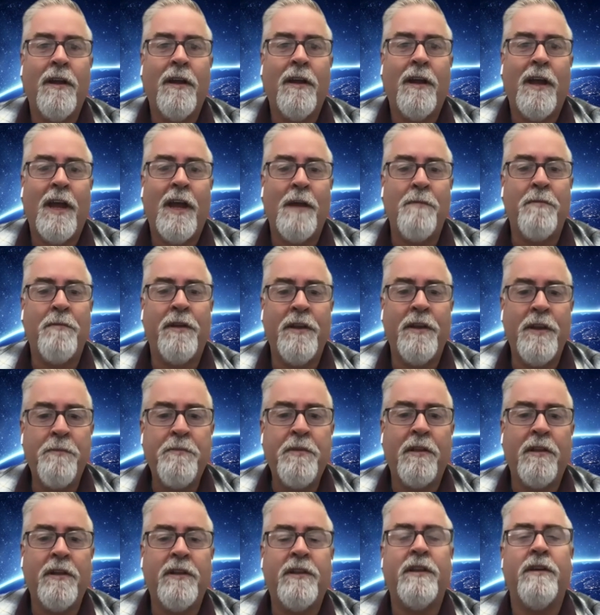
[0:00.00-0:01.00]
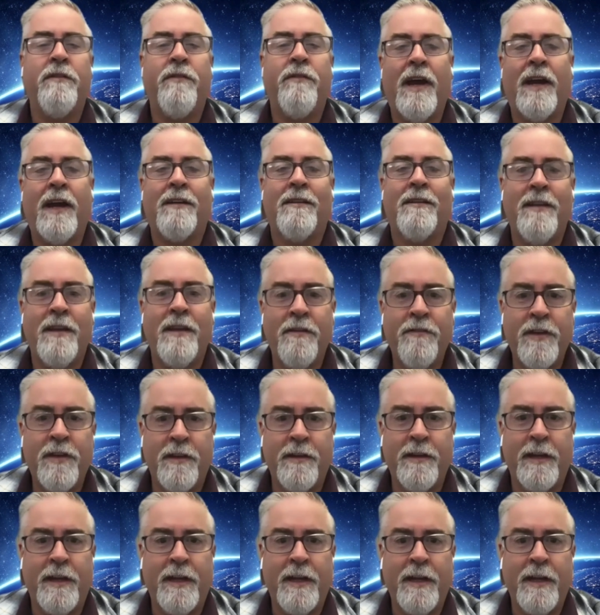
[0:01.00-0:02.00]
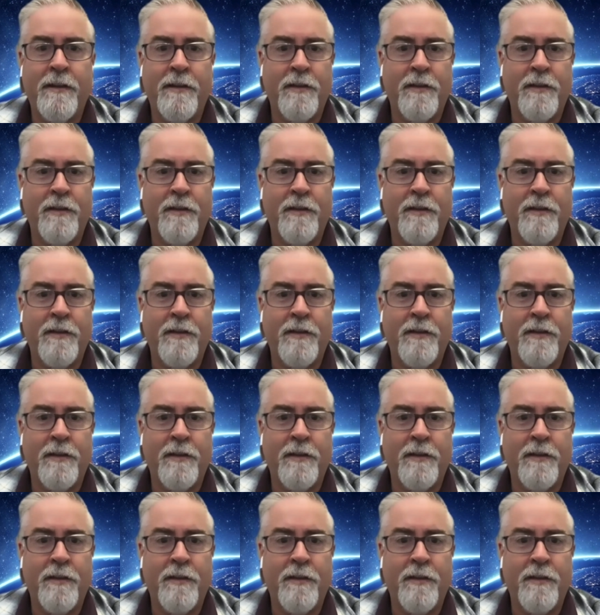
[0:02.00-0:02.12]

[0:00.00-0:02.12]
a manipulative activity.